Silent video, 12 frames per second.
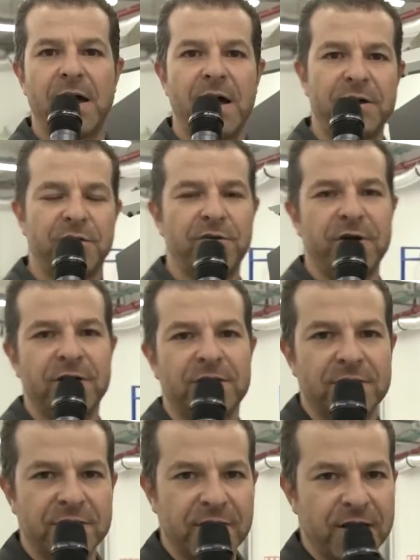
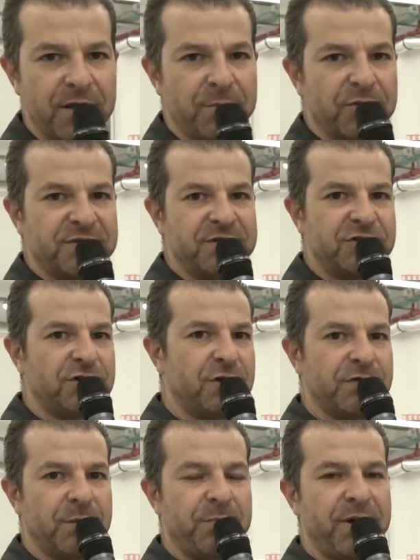accurate and the position
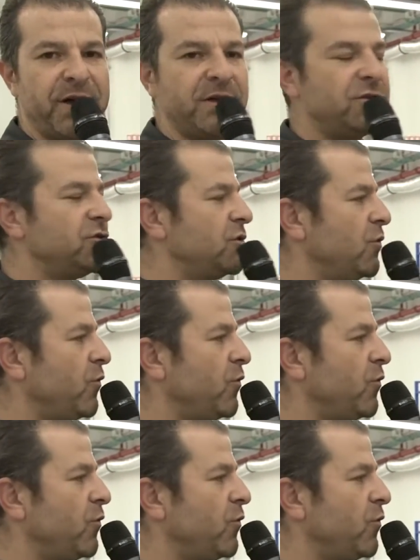of the page.